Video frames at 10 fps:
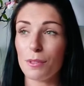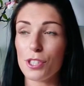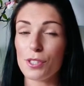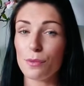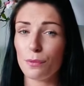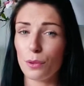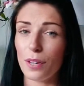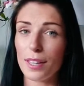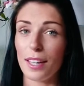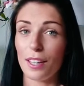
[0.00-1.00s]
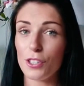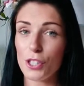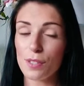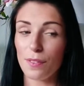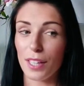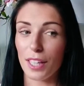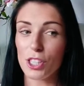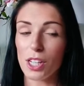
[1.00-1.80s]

which is 4, I think, just finished,